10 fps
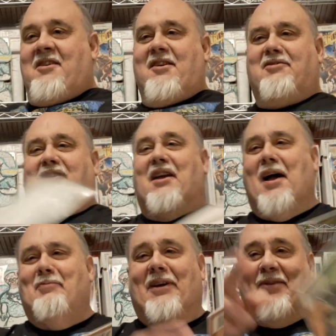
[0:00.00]
Here's a
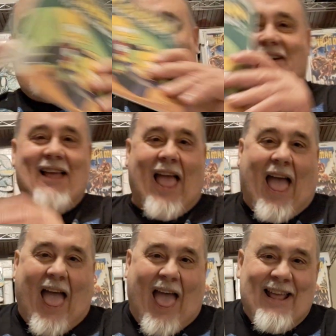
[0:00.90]
comedy one.
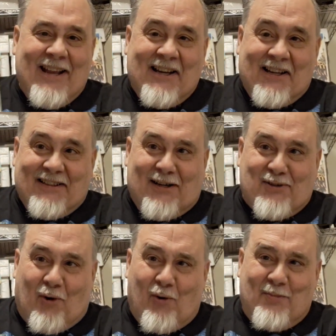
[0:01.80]
There's
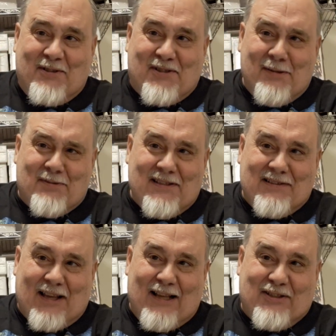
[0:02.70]
Homer
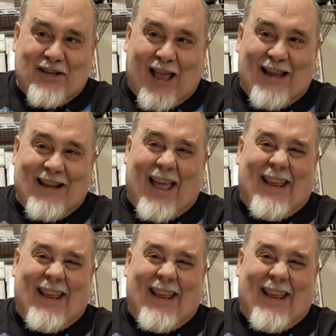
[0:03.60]
Simpson's headshot.